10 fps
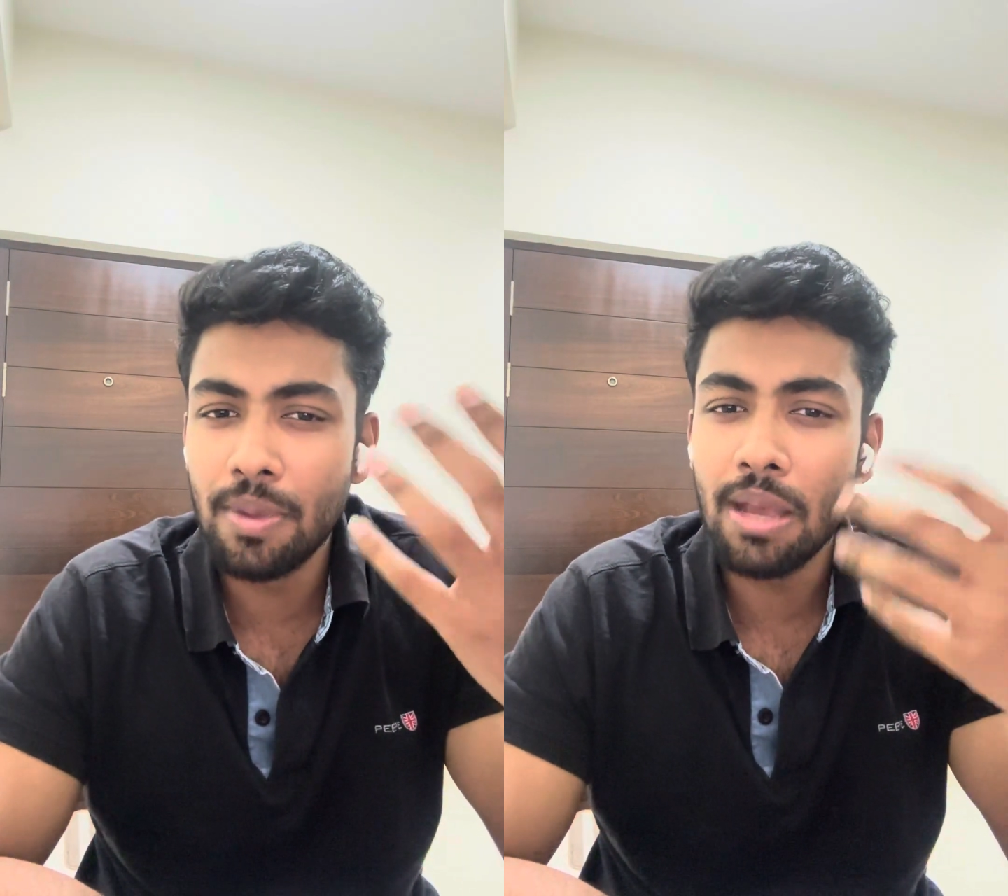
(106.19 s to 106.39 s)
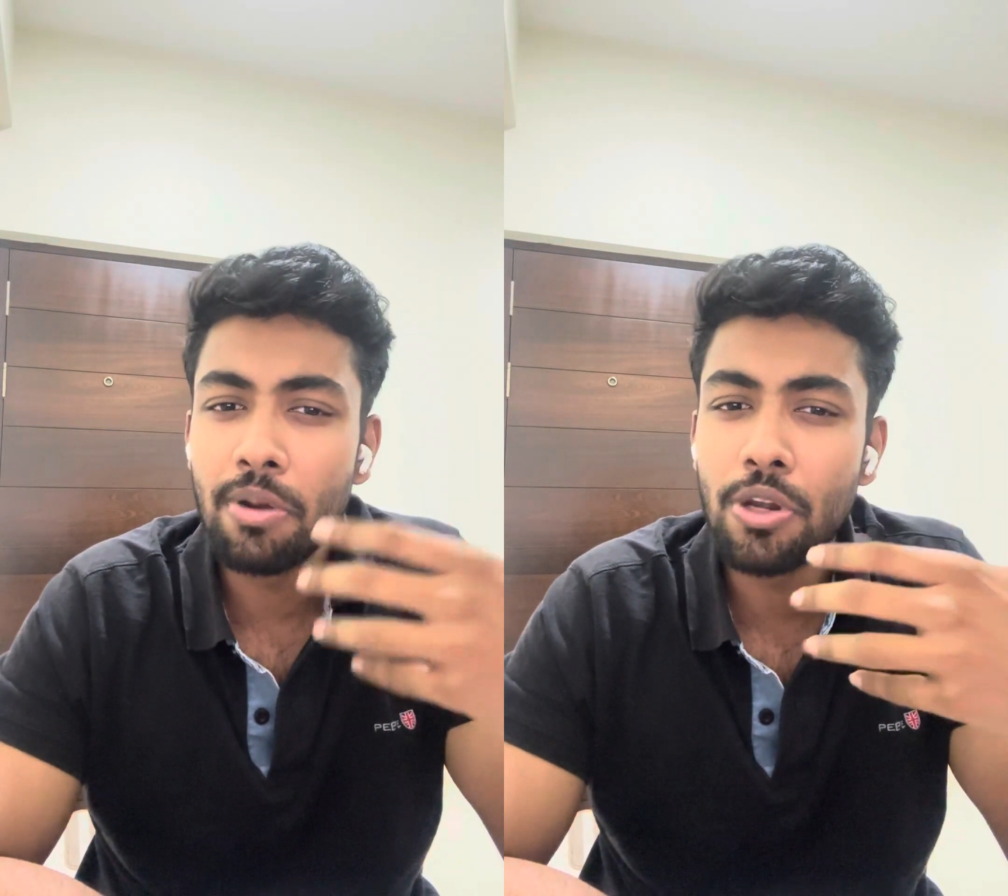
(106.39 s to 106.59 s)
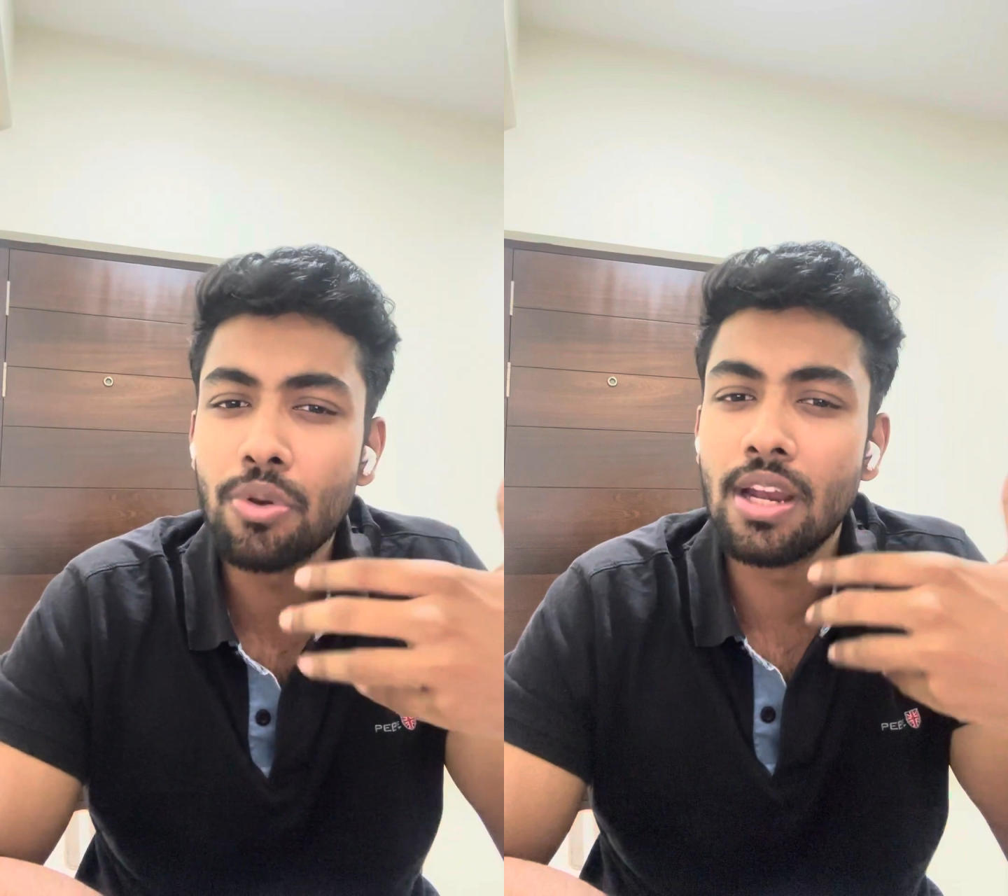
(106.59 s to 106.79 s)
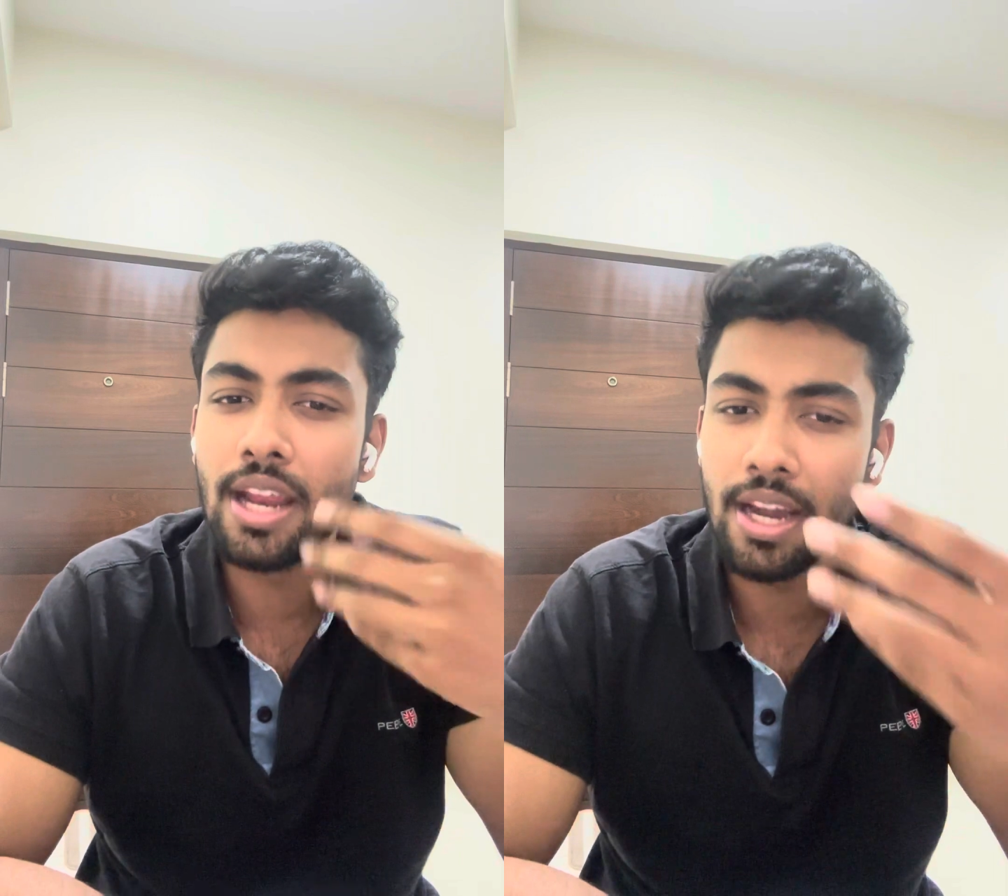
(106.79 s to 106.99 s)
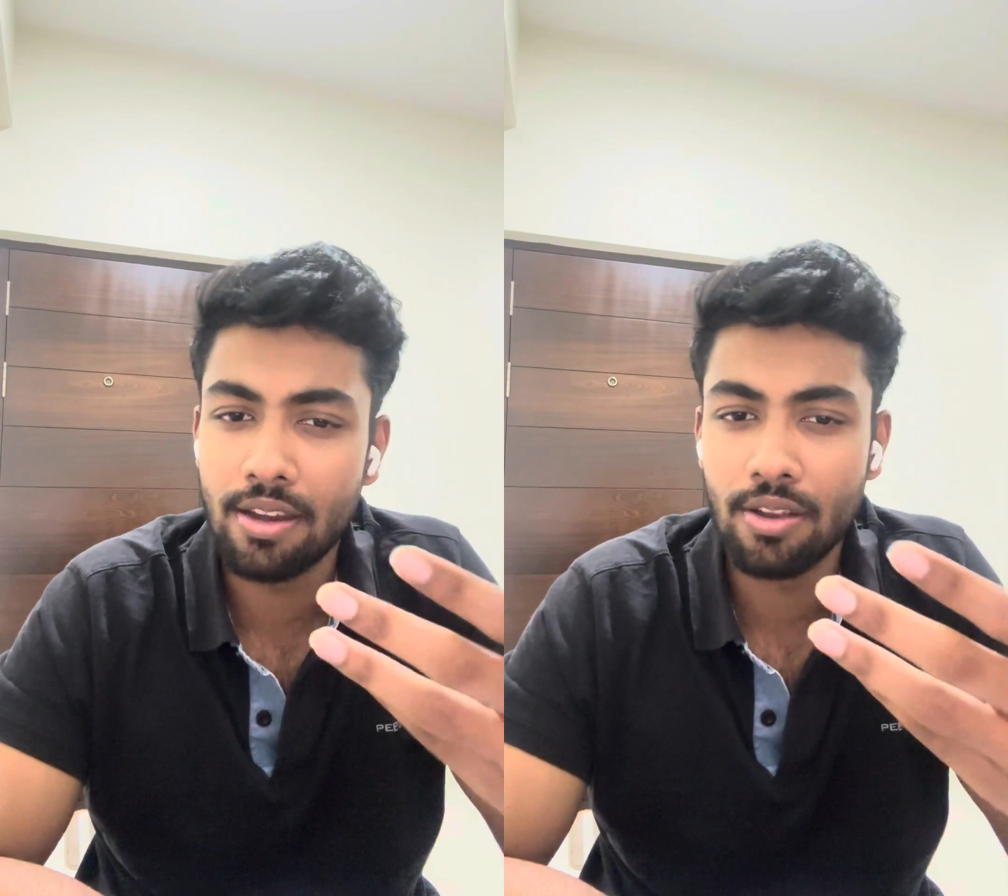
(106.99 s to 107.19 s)
be able to
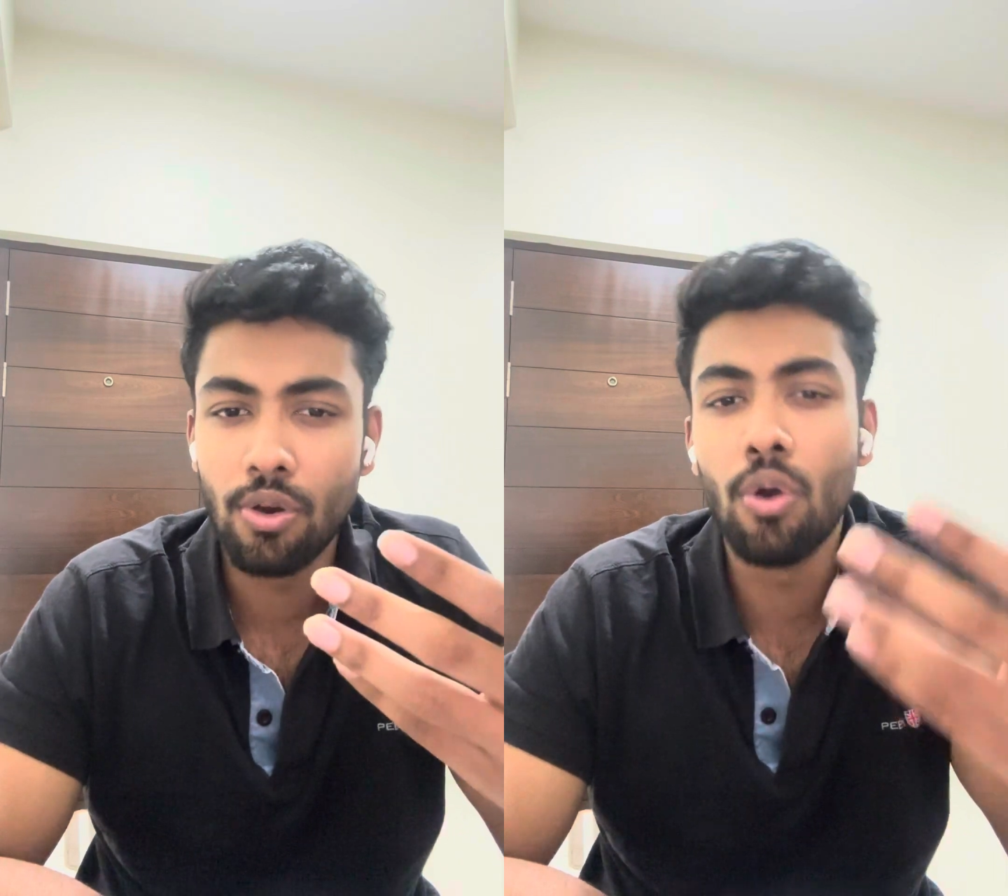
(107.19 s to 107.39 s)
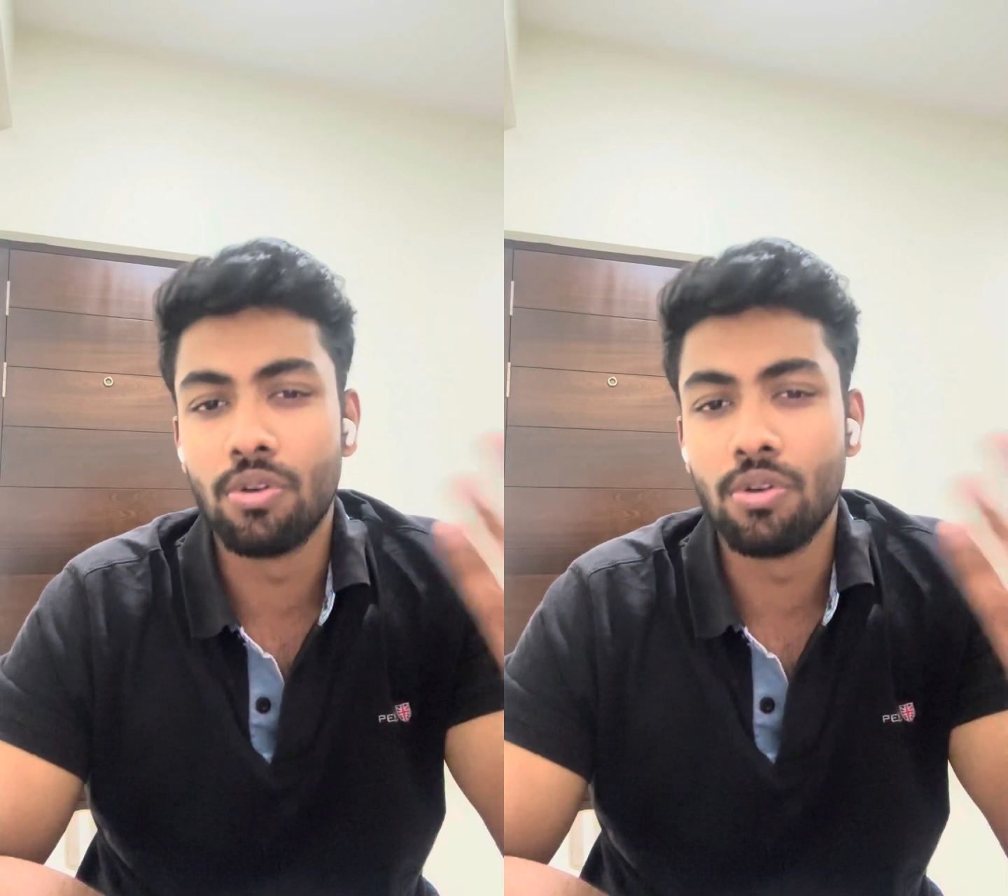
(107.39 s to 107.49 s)
relate,